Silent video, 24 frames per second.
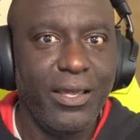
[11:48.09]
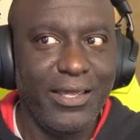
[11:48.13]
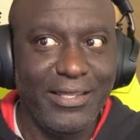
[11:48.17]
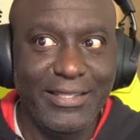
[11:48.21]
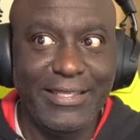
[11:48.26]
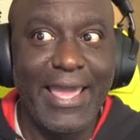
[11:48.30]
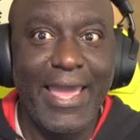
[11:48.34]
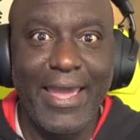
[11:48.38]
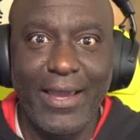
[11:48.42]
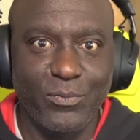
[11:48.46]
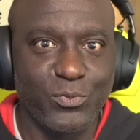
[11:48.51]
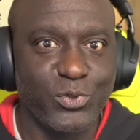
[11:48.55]

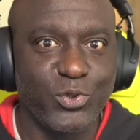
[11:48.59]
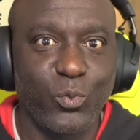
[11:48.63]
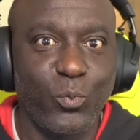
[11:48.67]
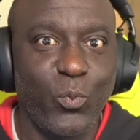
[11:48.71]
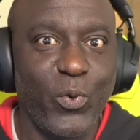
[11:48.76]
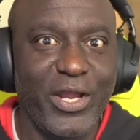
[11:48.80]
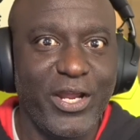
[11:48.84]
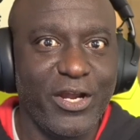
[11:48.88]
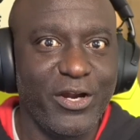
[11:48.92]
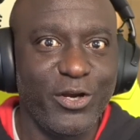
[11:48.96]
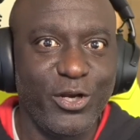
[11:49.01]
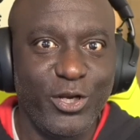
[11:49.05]
Yeah, it was
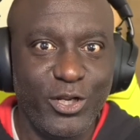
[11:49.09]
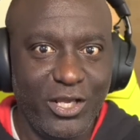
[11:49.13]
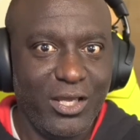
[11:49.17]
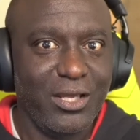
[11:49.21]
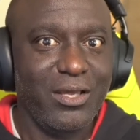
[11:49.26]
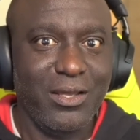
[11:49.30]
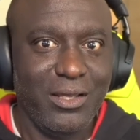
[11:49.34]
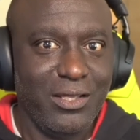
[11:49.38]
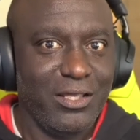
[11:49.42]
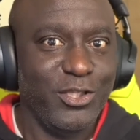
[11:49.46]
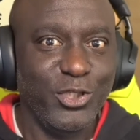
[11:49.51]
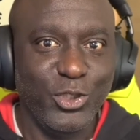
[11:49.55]
weird.
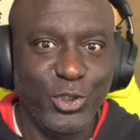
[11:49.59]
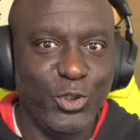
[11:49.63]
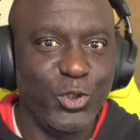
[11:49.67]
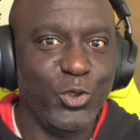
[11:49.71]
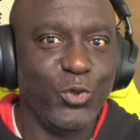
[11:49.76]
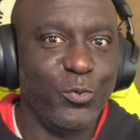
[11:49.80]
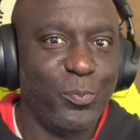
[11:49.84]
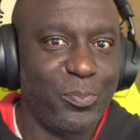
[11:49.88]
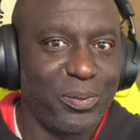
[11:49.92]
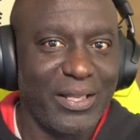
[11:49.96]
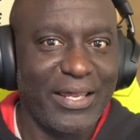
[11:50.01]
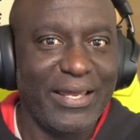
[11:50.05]

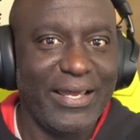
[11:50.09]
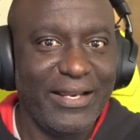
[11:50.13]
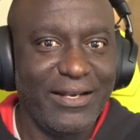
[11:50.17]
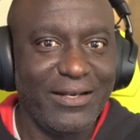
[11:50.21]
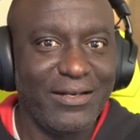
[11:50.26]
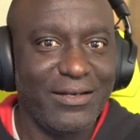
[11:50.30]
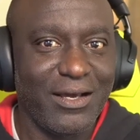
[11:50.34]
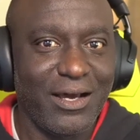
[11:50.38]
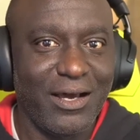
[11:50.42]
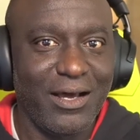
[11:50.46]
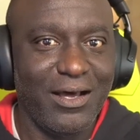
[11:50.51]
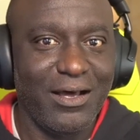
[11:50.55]
You
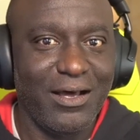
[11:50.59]
playing